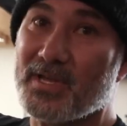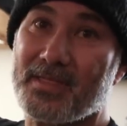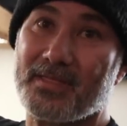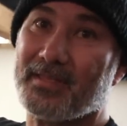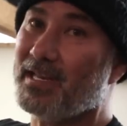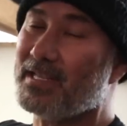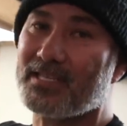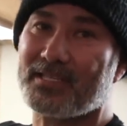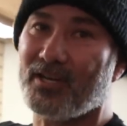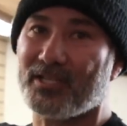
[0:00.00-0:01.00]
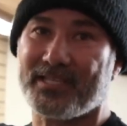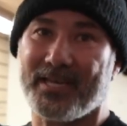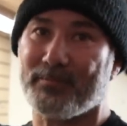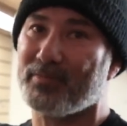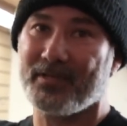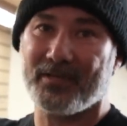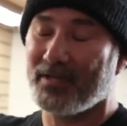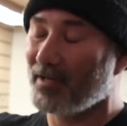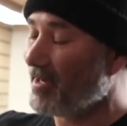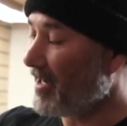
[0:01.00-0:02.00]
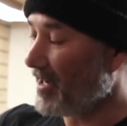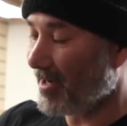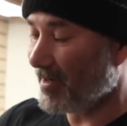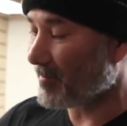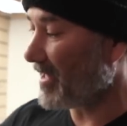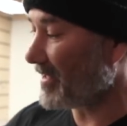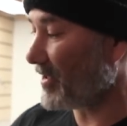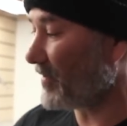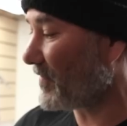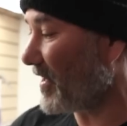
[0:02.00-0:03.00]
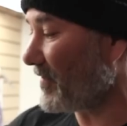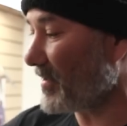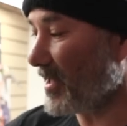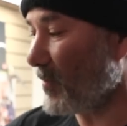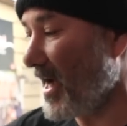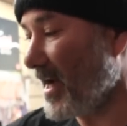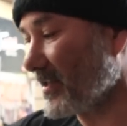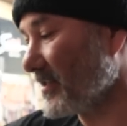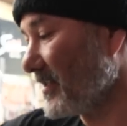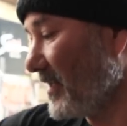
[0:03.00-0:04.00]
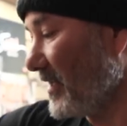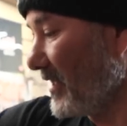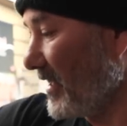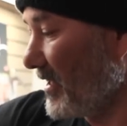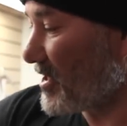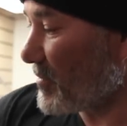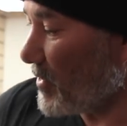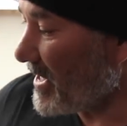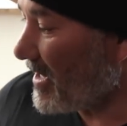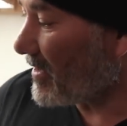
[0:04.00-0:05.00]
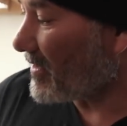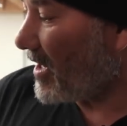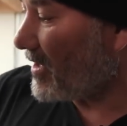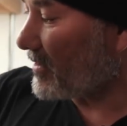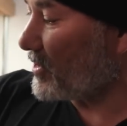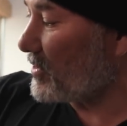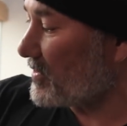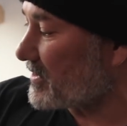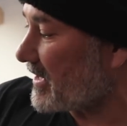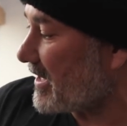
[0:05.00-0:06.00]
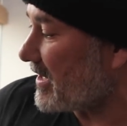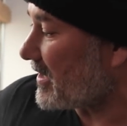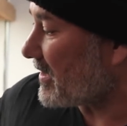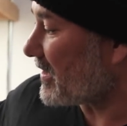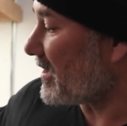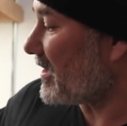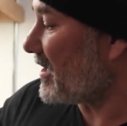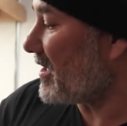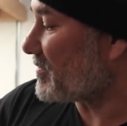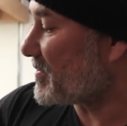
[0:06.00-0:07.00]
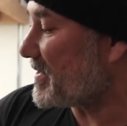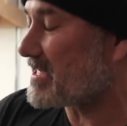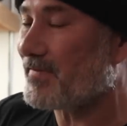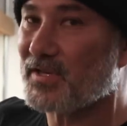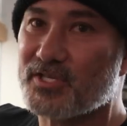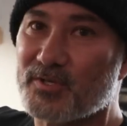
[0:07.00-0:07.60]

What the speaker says: with, and it's just an all-temp. Kind of good for everything wax. In the spring, I'll use a specific